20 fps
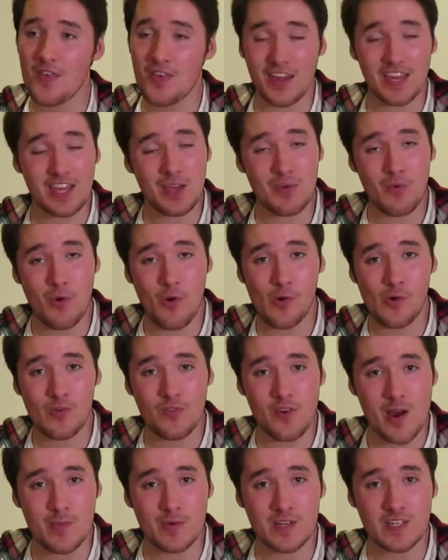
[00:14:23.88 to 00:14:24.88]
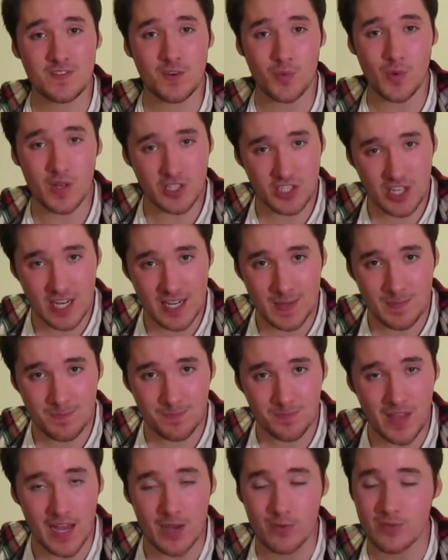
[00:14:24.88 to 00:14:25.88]
Thank you all very much for
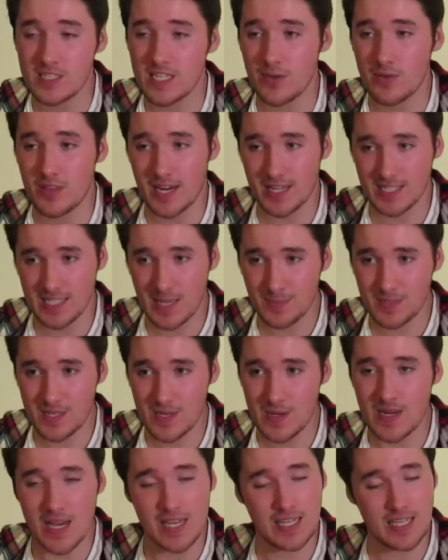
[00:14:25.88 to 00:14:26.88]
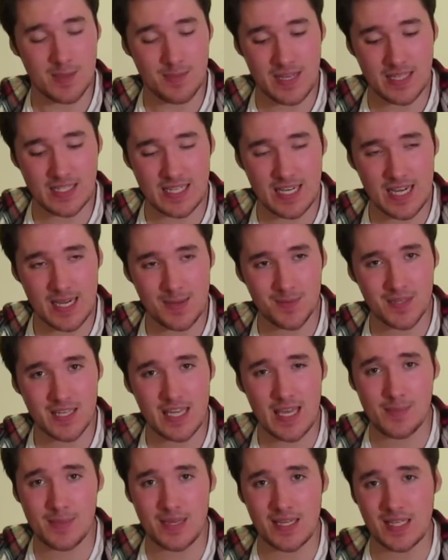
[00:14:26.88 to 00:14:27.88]
watching. I will see you in the next episode. And in the meantime,
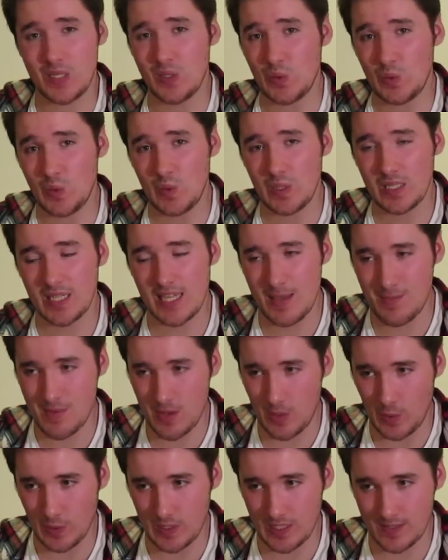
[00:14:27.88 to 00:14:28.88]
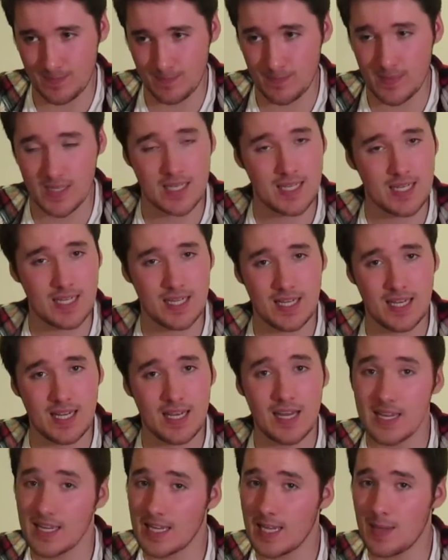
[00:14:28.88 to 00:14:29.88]
keep being cool, keep being awesome,
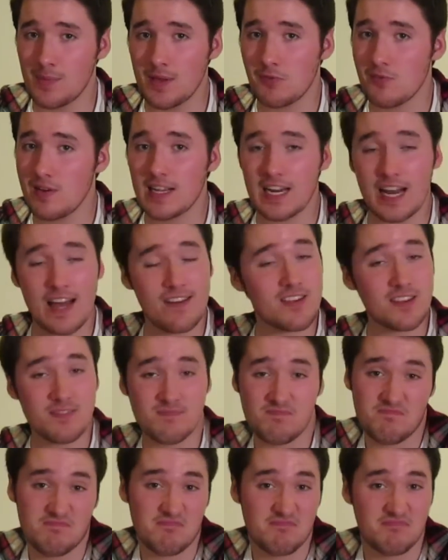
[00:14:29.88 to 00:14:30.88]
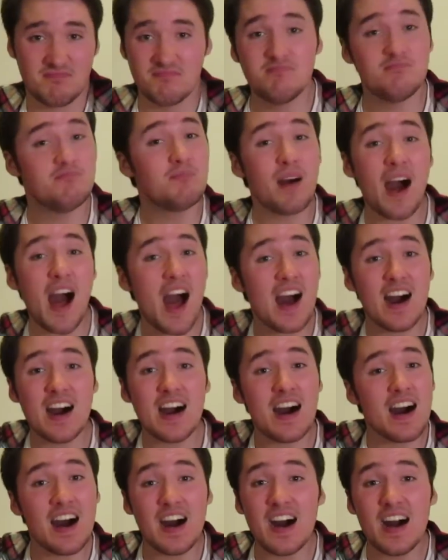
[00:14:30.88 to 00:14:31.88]
keep being really clever.
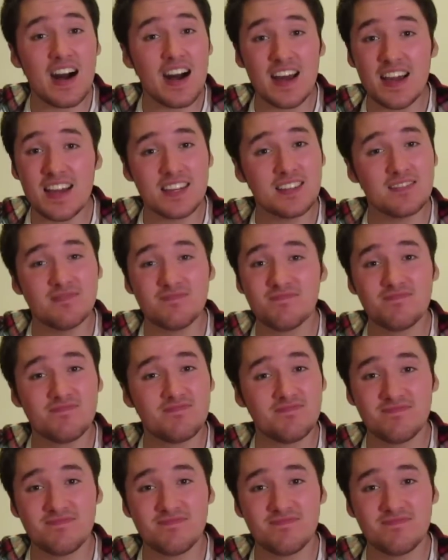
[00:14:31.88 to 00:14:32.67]
Bye!